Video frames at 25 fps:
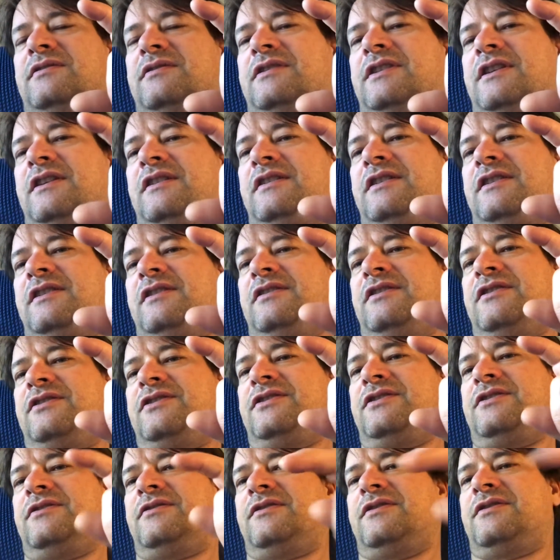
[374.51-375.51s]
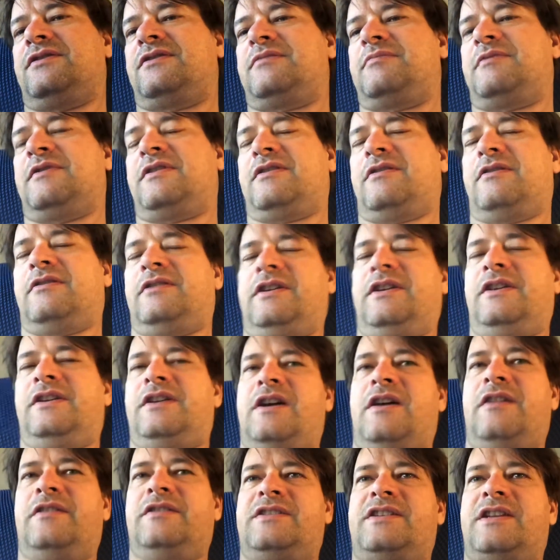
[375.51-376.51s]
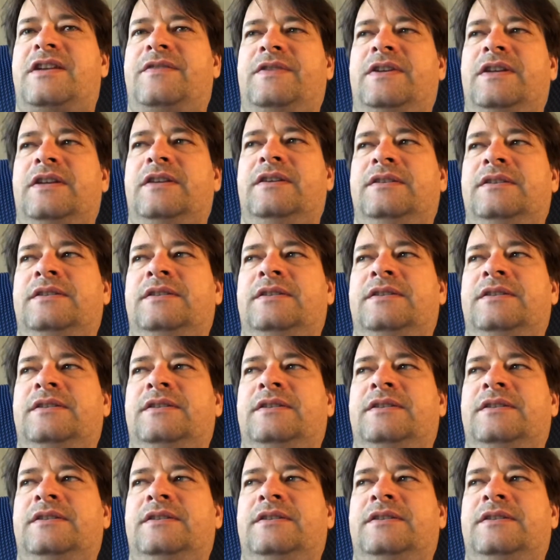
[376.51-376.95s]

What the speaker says: tequila shooters, but they're only $1.70.